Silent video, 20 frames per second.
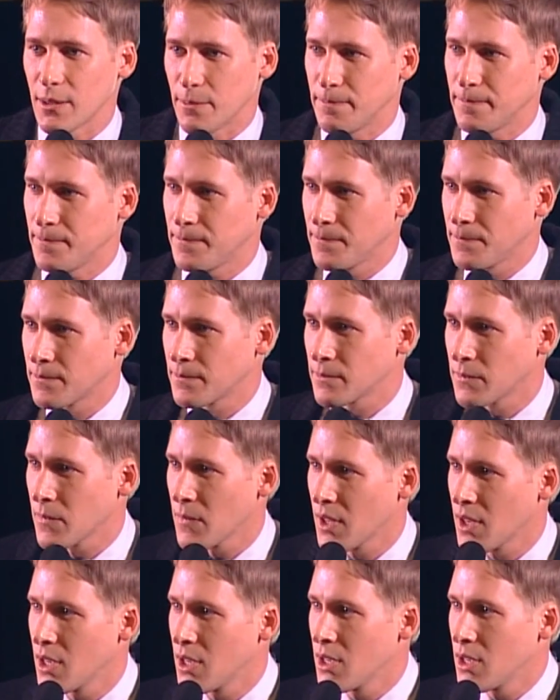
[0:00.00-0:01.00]
freedom.
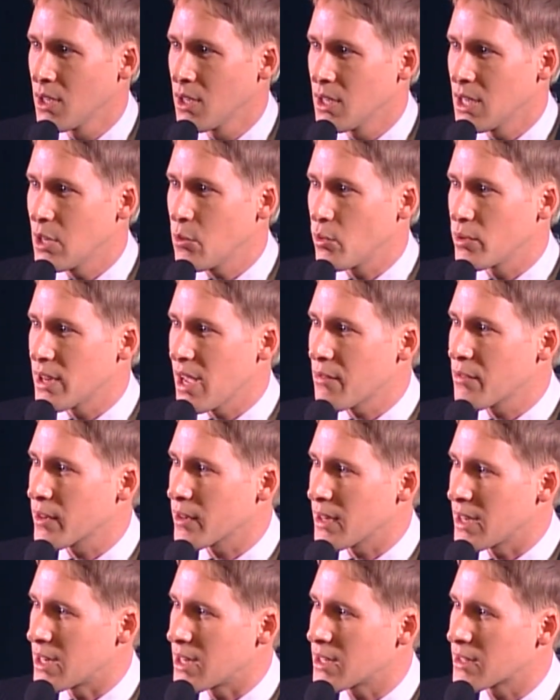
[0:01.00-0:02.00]
He will
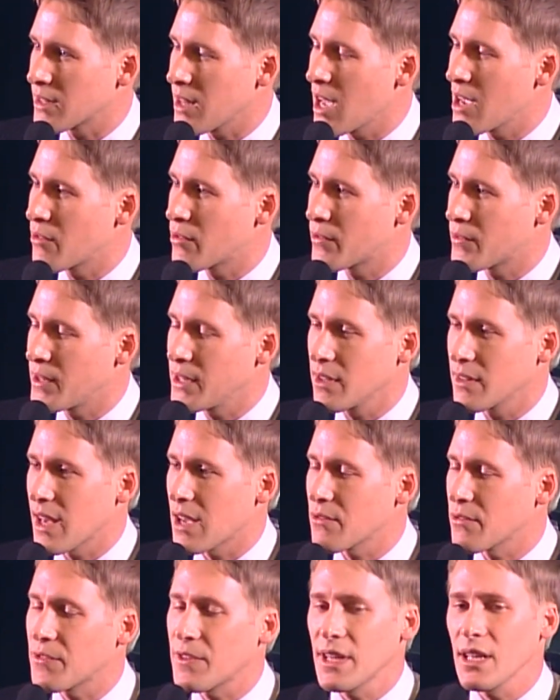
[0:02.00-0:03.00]
never in his life
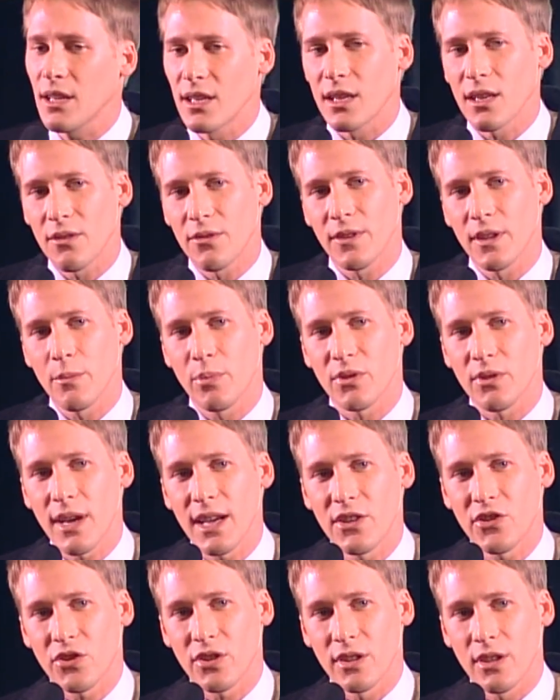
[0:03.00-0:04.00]
feel that feeling of
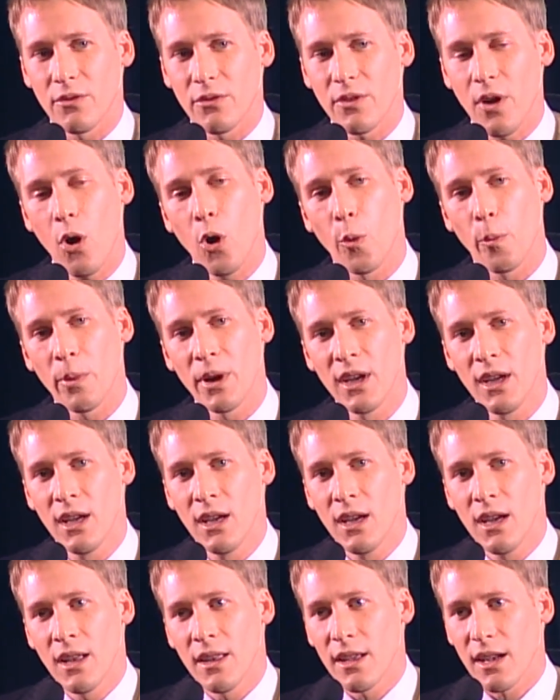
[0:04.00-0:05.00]
liberation, of
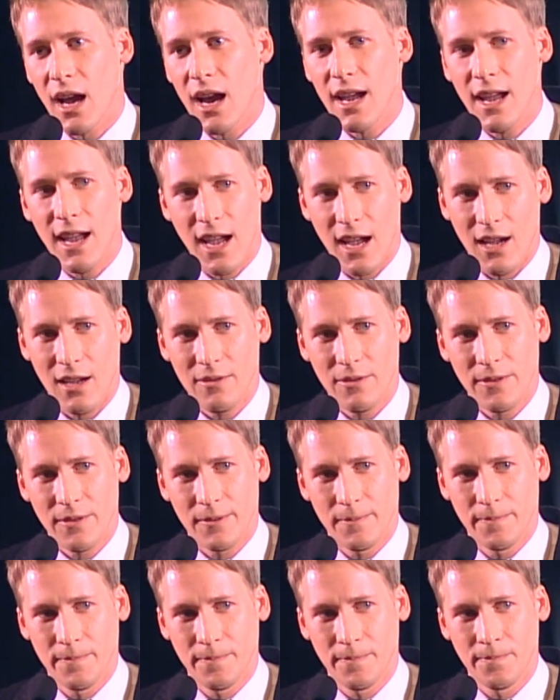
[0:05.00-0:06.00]
hope that I
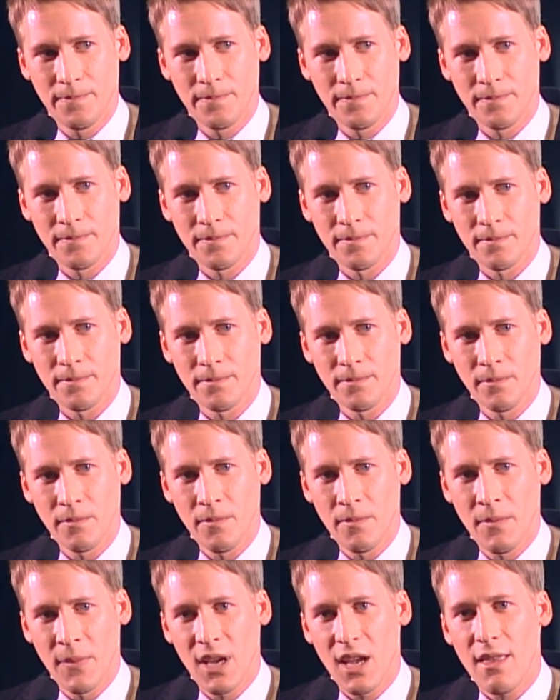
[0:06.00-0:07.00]
have.
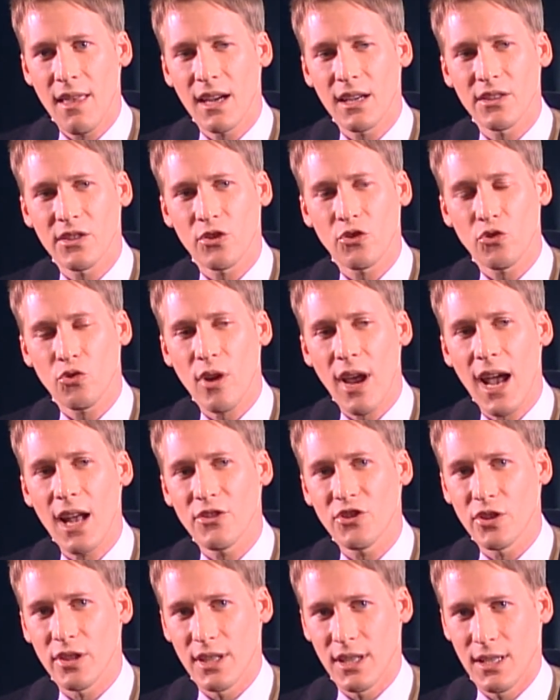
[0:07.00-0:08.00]
And that is a
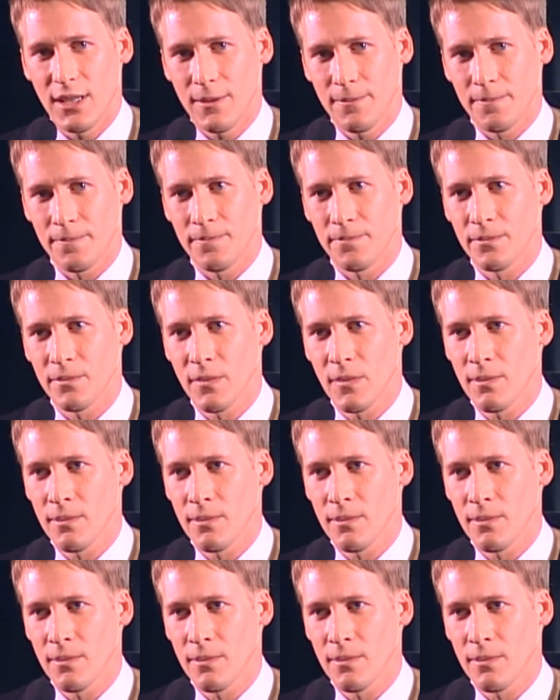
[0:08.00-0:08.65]
tragedy.